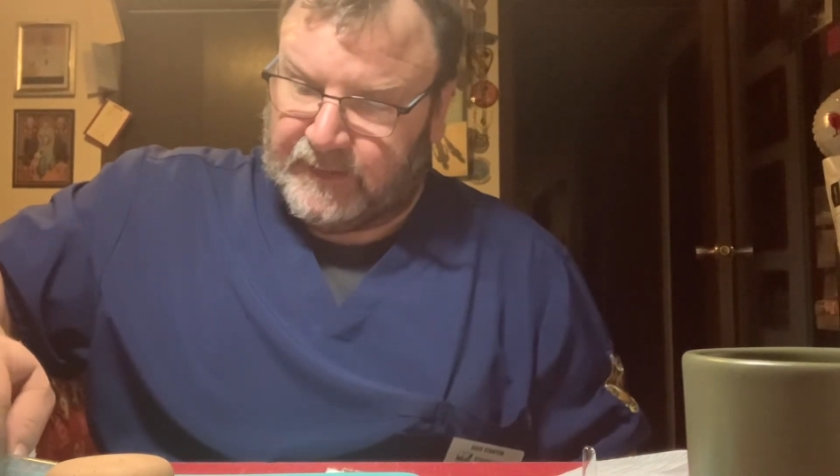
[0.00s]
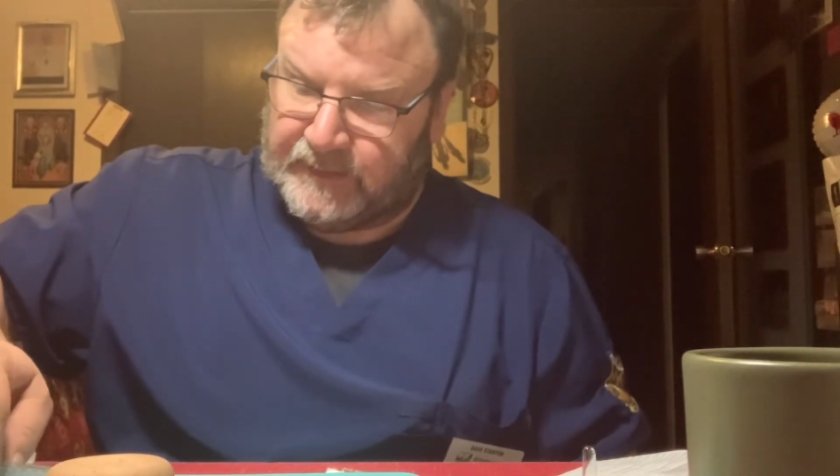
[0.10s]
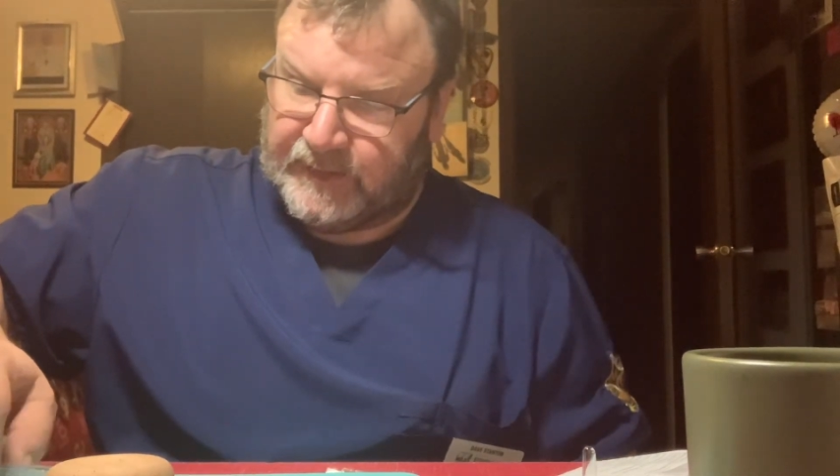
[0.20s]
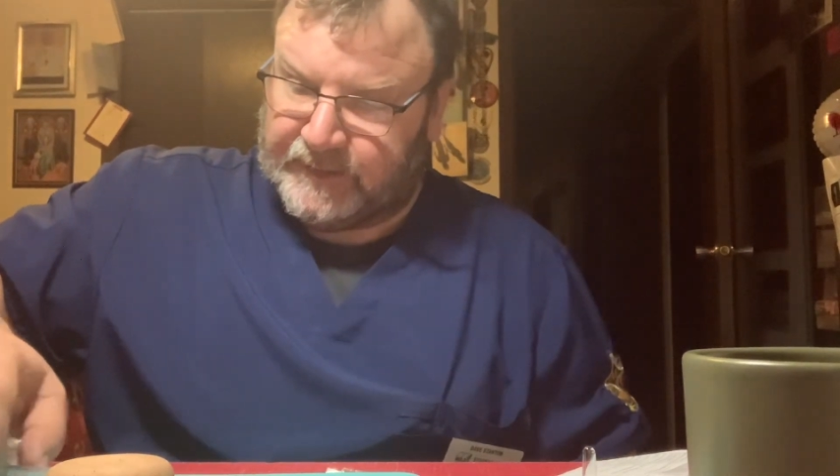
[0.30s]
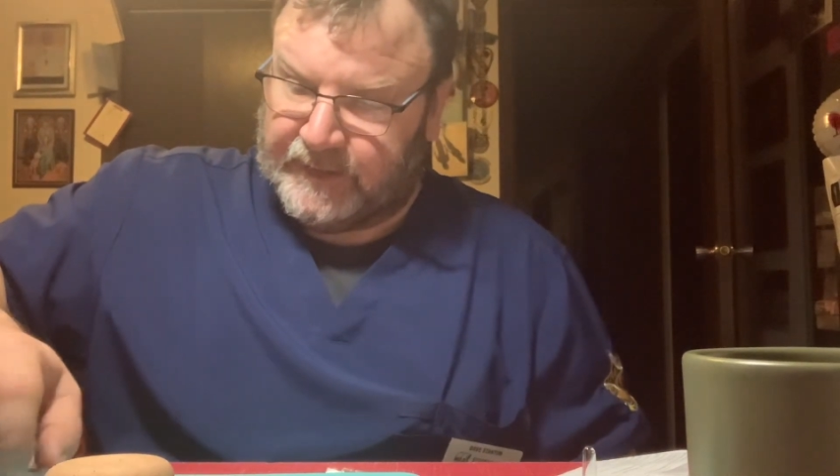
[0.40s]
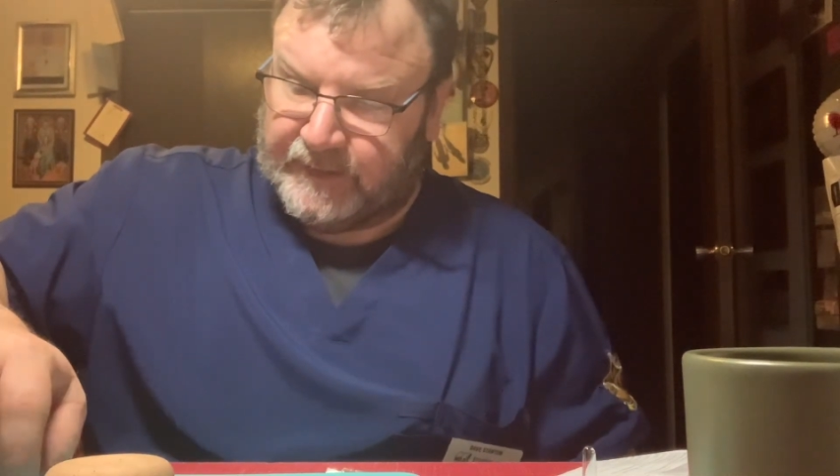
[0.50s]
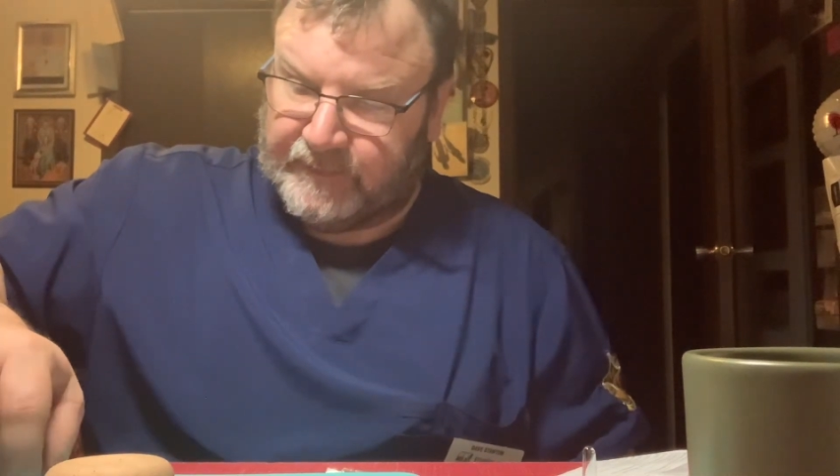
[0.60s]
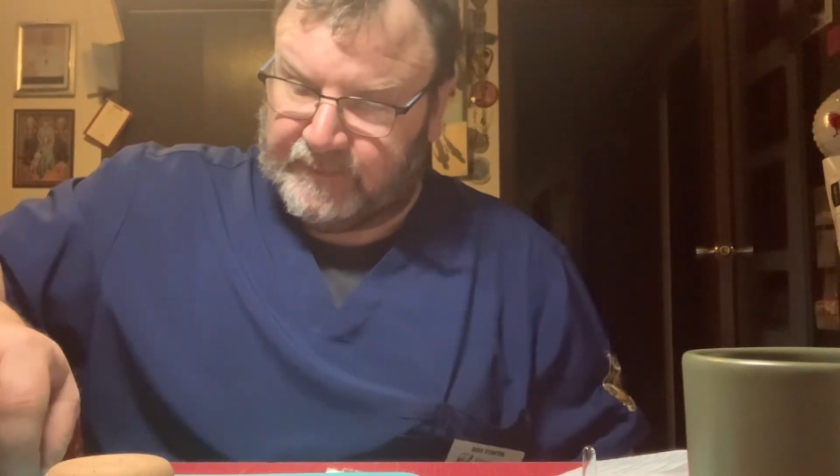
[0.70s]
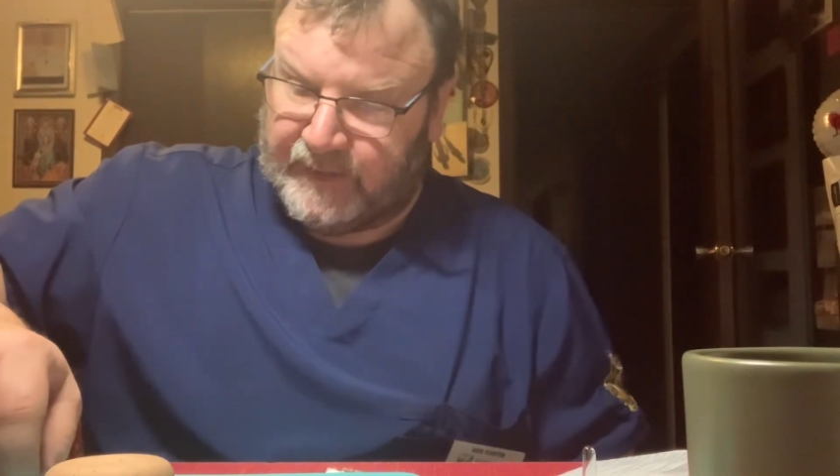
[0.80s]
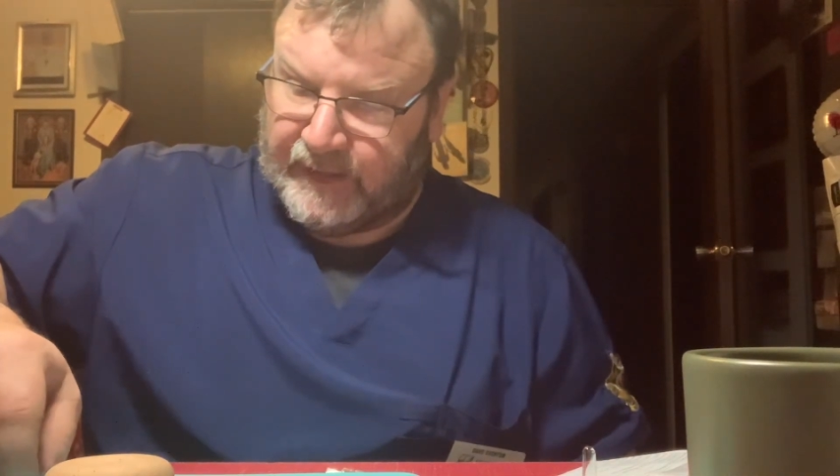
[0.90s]

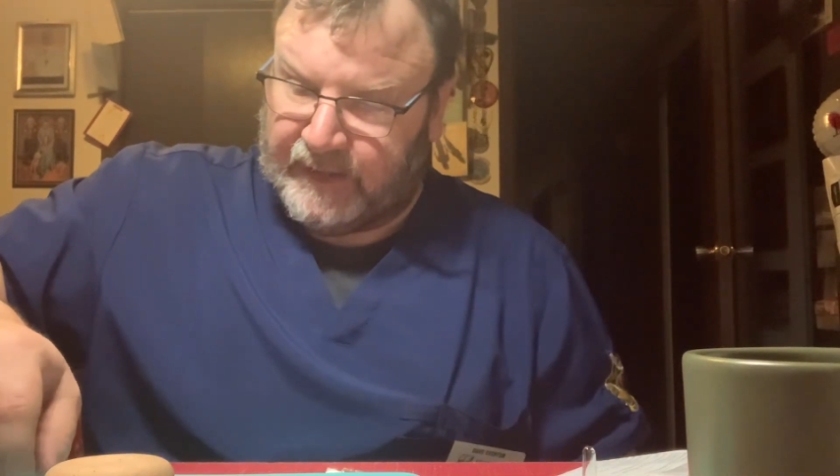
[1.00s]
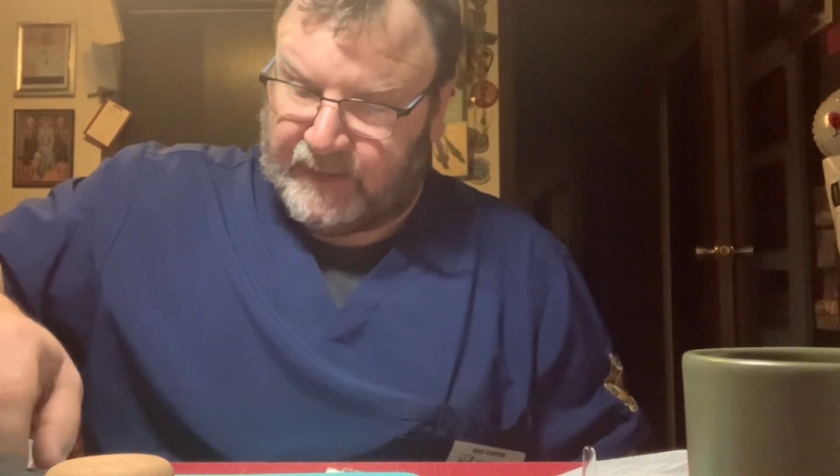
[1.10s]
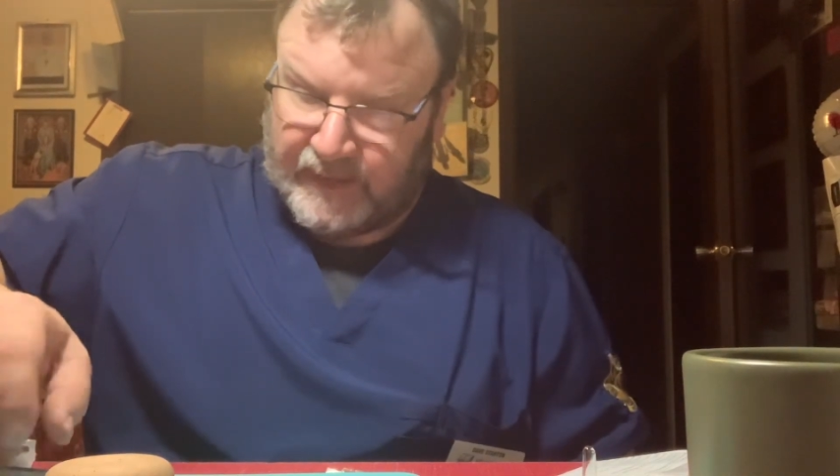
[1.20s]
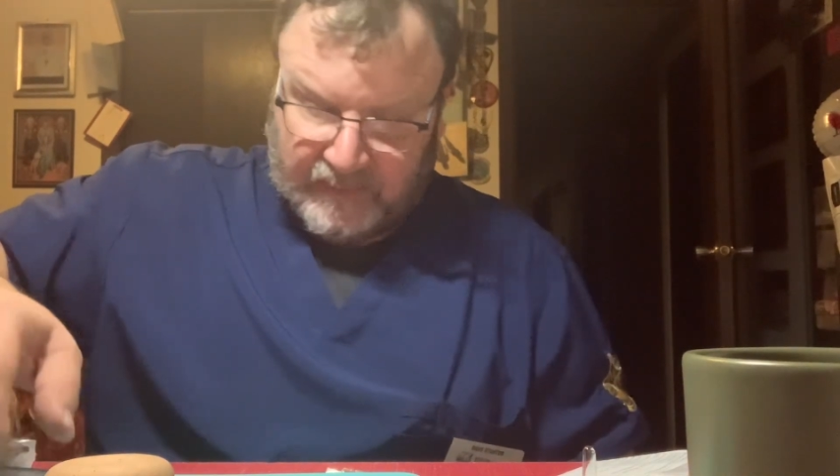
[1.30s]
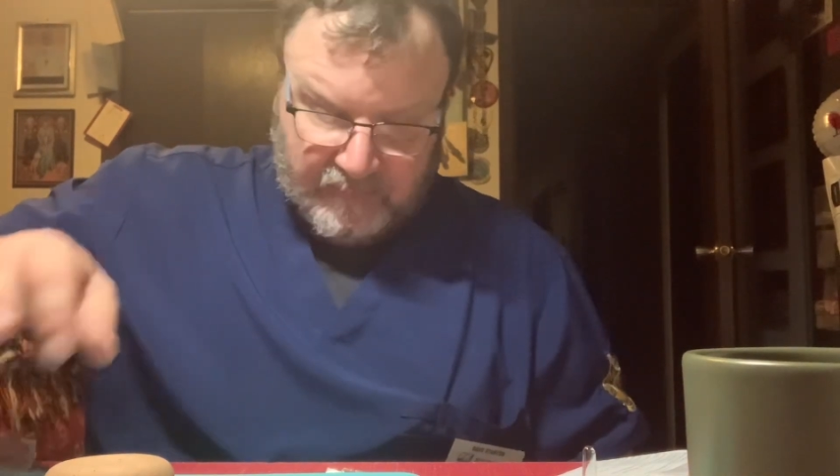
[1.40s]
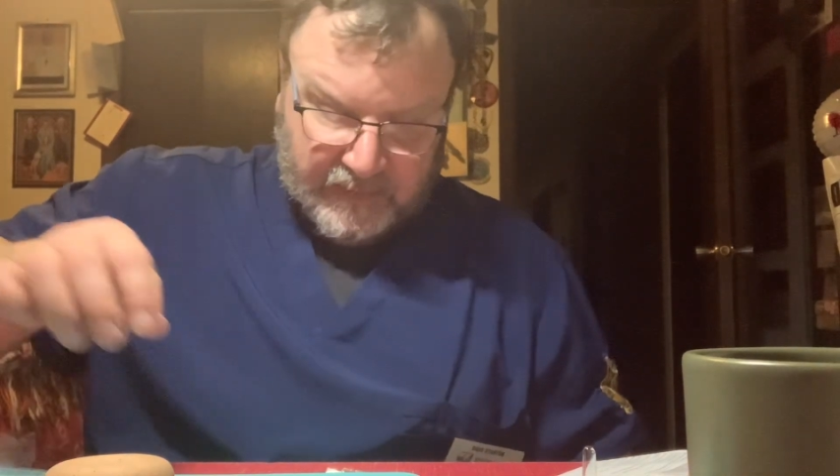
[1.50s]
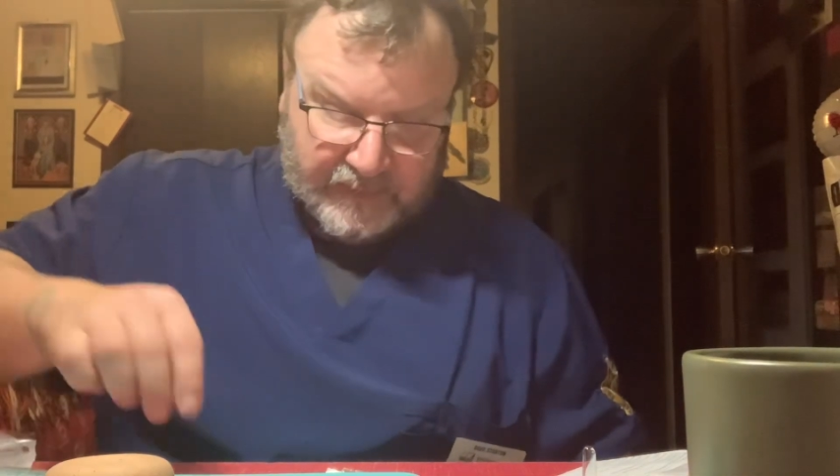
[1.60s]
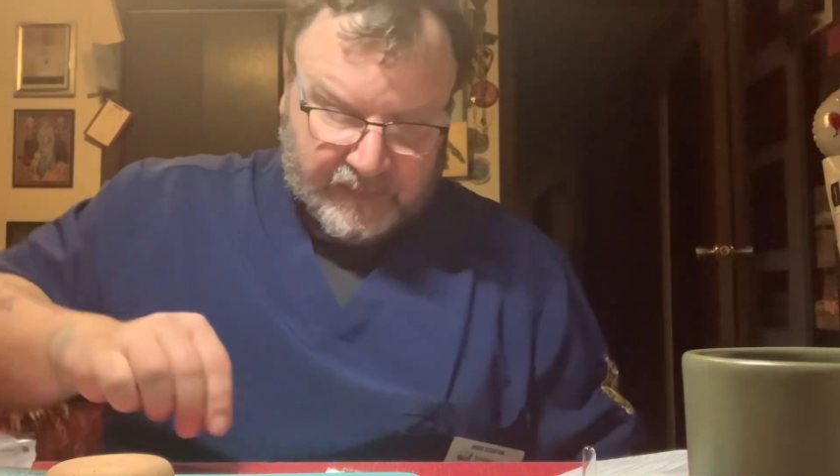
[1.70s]
touching anything but